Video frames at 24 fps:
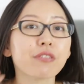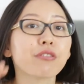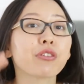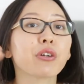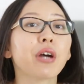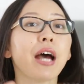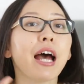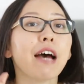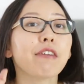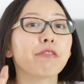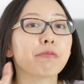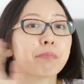If
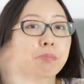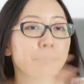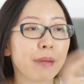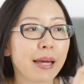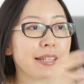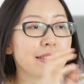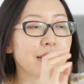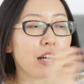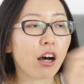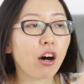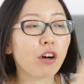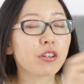you have
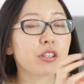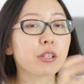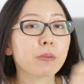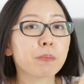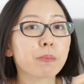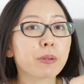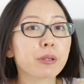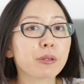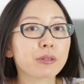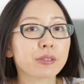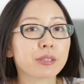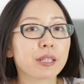paid all the
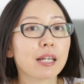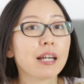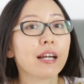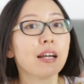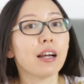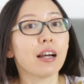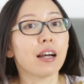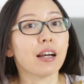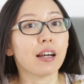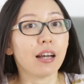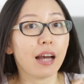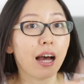bills
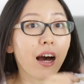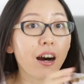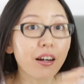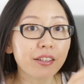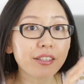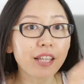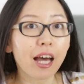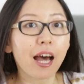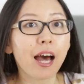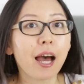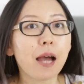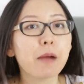
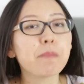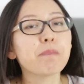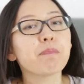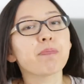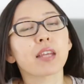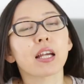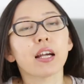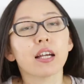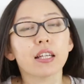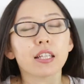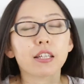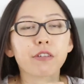on time,
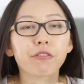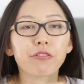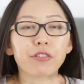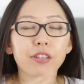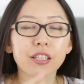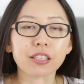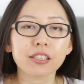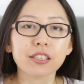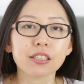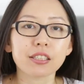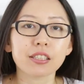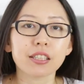if
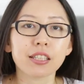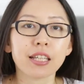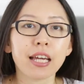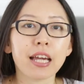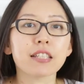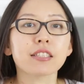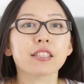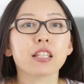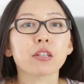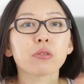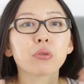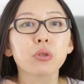this is the
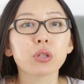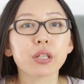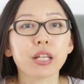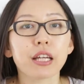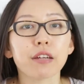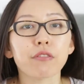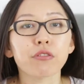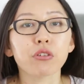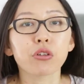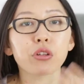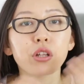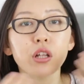case, they will
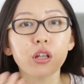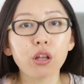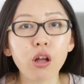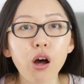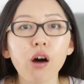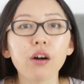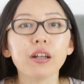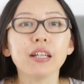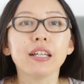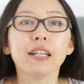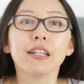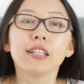give you the
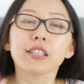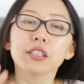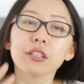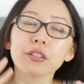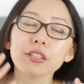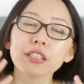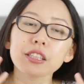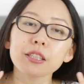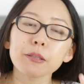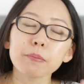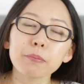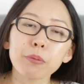loan. So
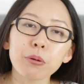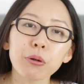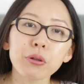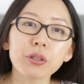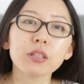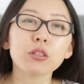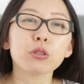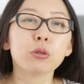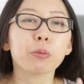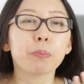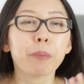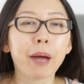it's
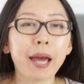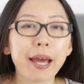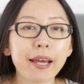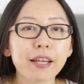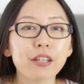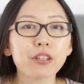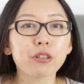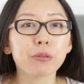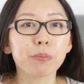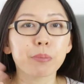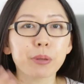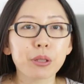important to
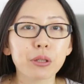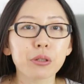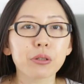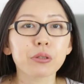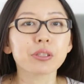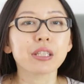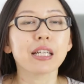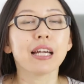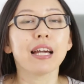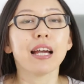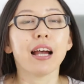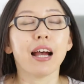pay your
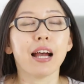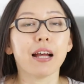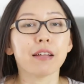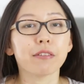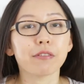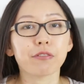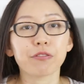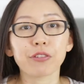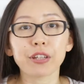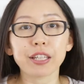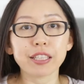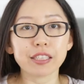bills.
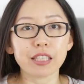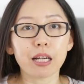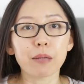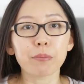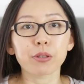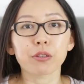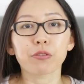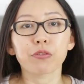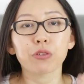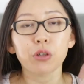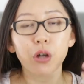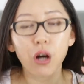And for
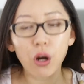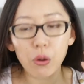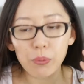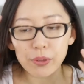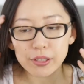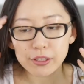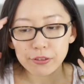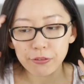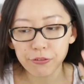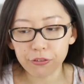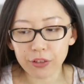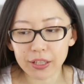example, if you
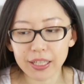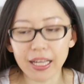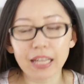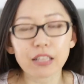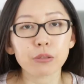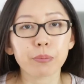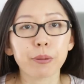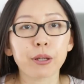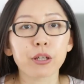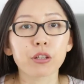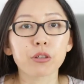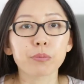always forget
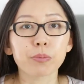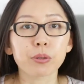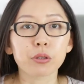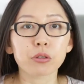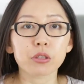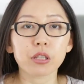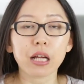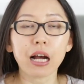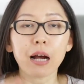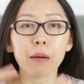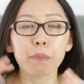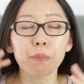to pay your
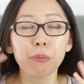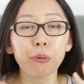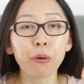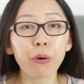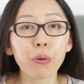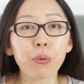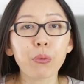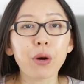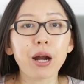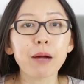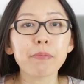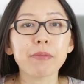bills, a
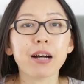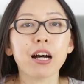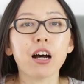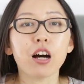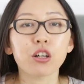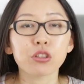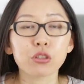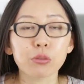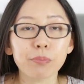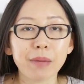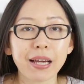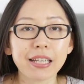program, an
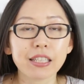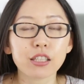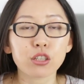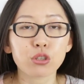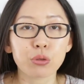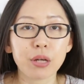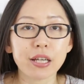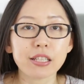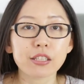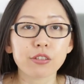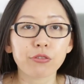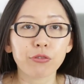automatic
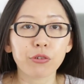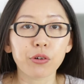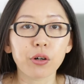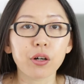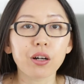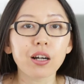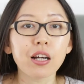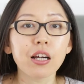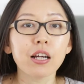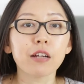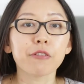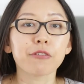
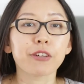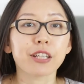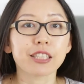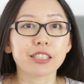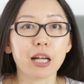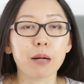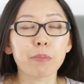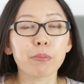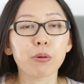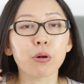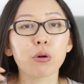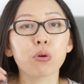transfer, for
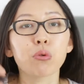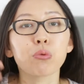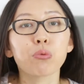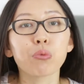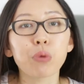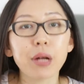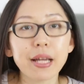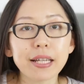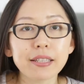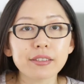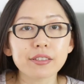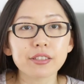example,
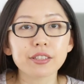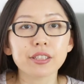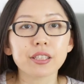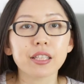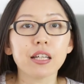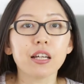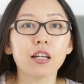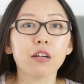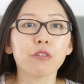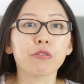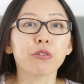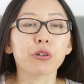rent
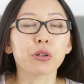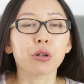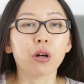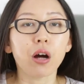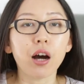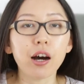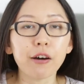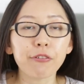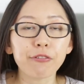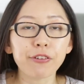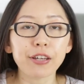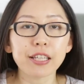for your
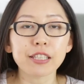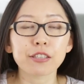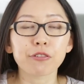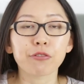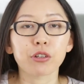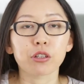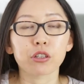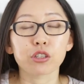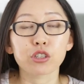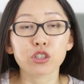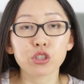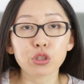office,
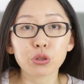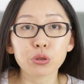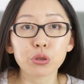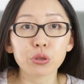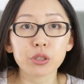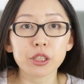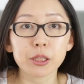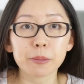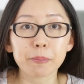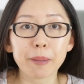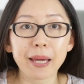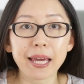for your
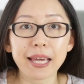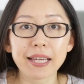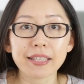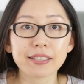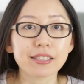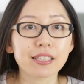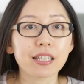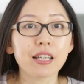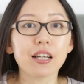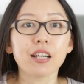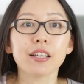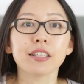studio
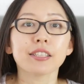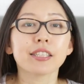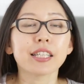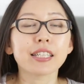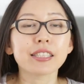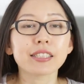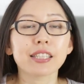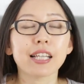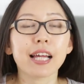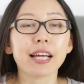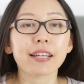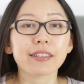space,
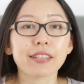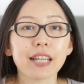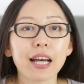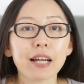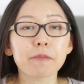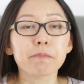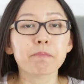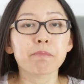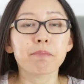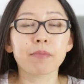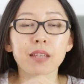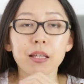things like
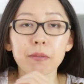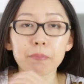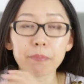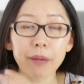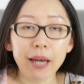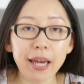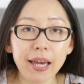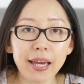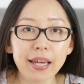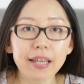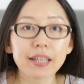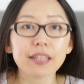that,
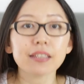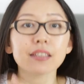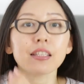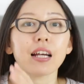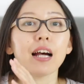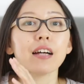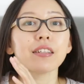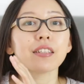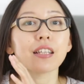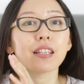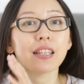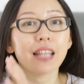pay it
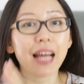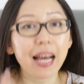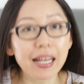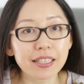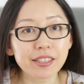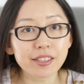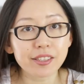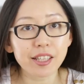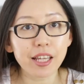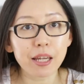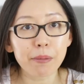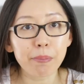on the
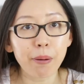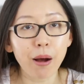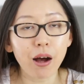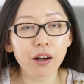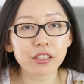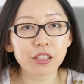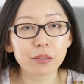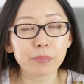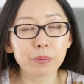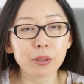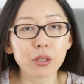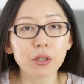last day
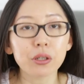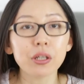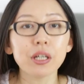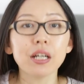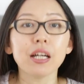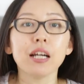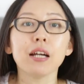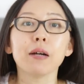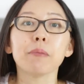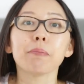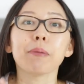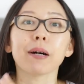possible,
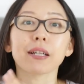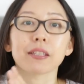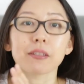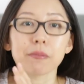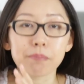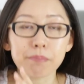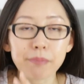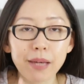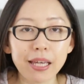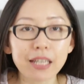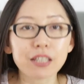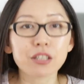but
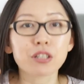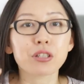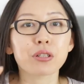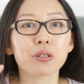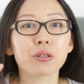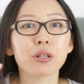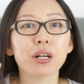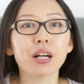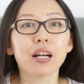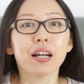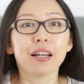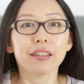make
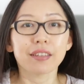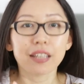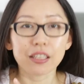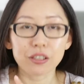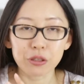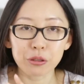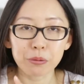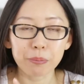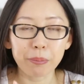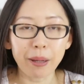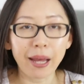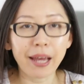sure
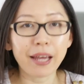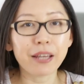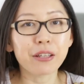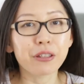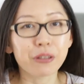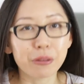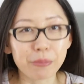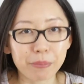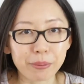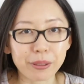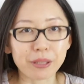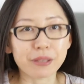that you pay
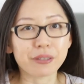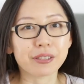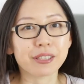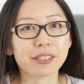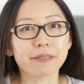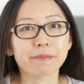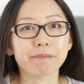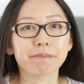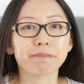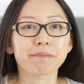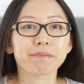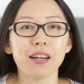your bills.